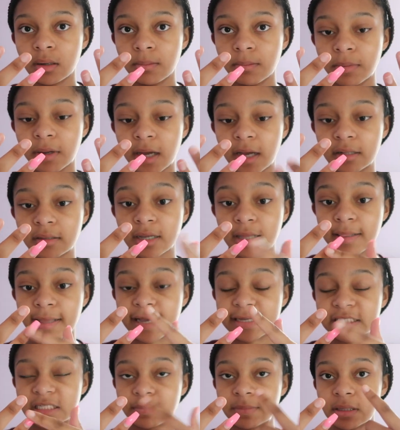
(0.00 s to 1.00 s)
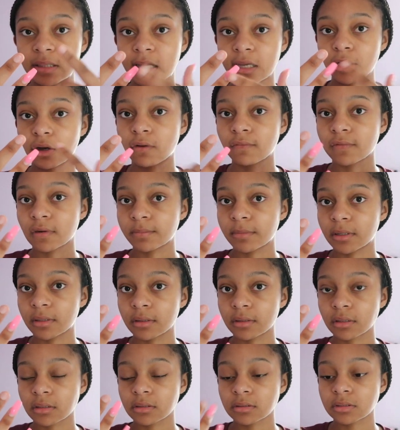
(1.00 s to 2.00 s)
but they lasted me like over a
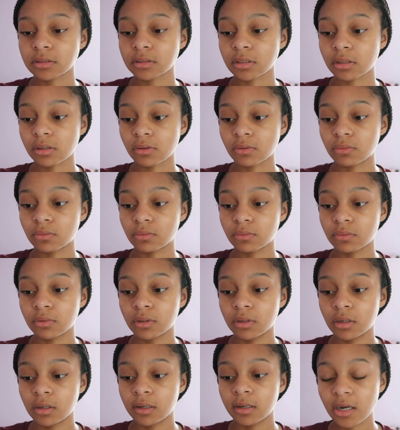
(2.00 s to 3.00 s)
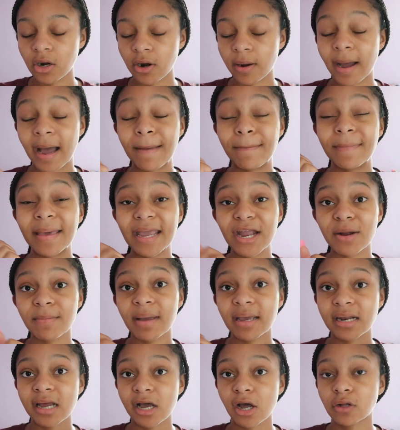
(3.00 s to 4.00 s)
month so or i may or
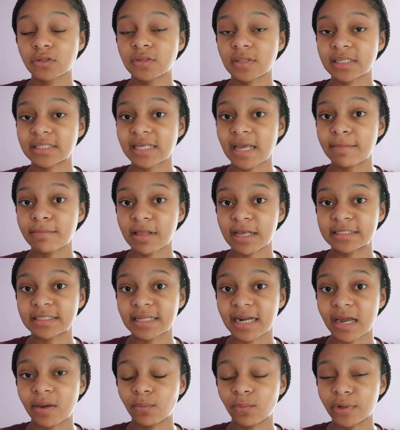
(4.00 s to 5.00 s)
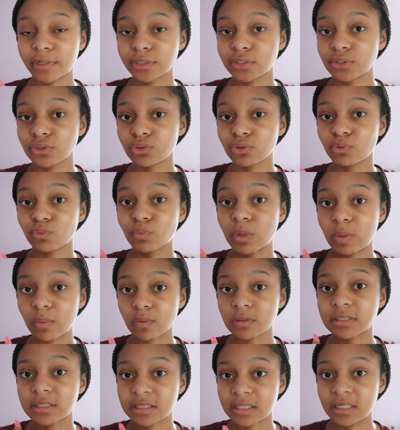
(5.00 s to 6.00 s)
may not go to the same place that i went to we
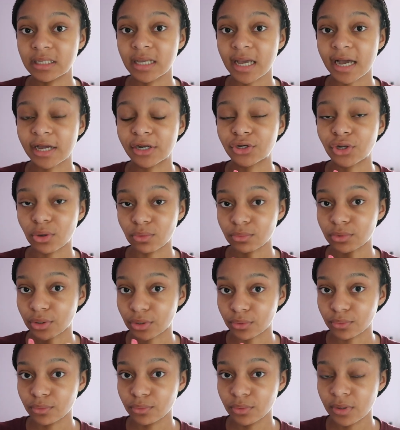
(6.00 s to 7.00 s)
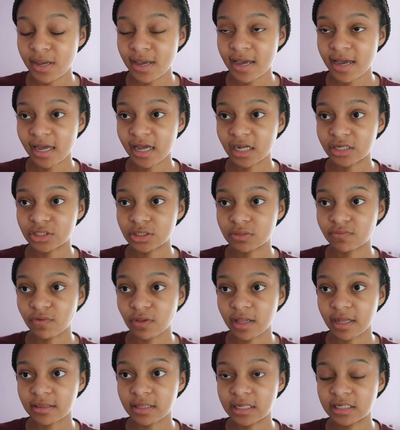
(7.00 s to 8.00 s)
will see i don't know i just
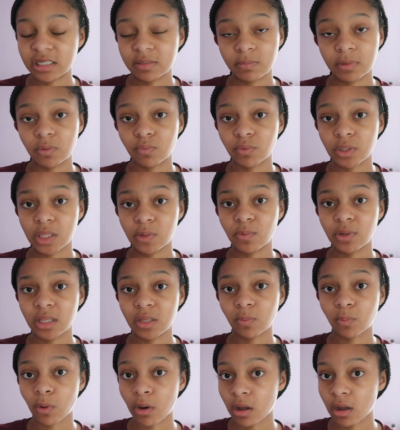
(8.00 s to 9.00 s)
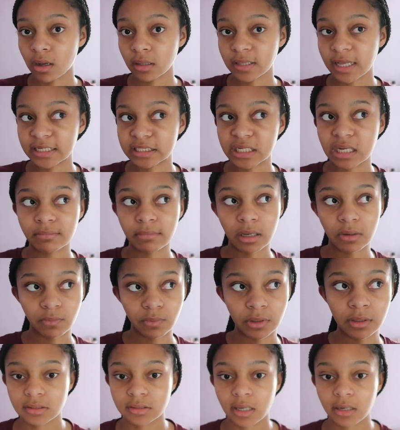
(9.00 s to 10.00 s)
feel like they did me really really wrong last time i
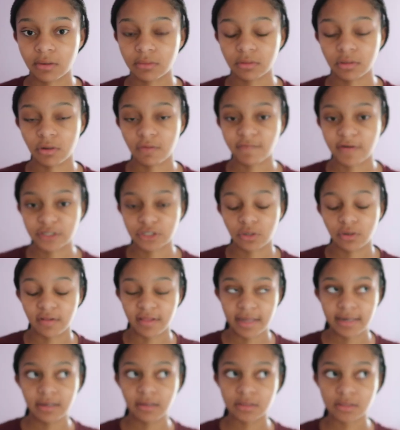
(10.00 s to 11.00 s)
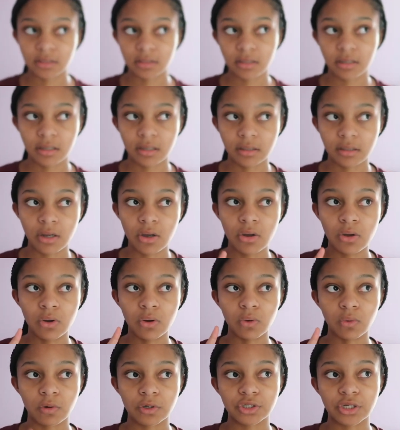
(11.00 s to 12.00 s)
went so i don't know if i should go to that nail salon
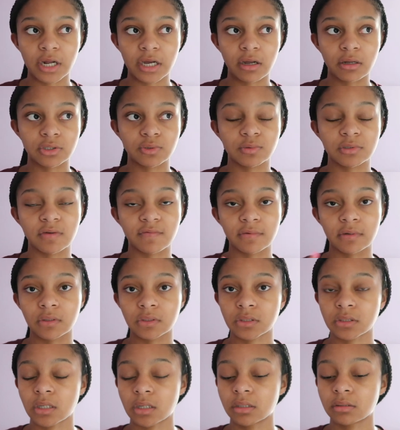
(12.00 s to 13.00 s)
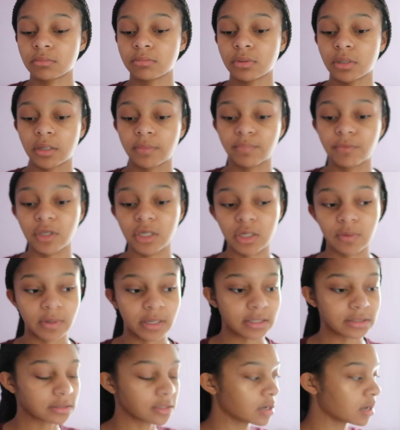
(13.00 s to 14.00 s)
or should i go to a different nail salon but
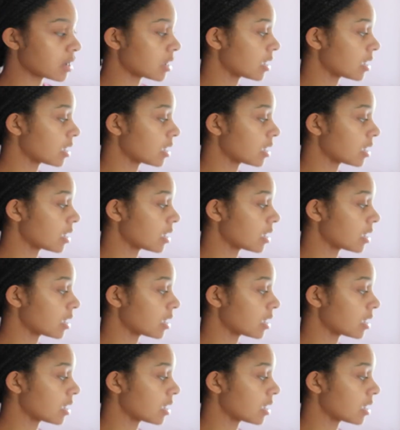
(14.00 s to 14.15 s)
anyways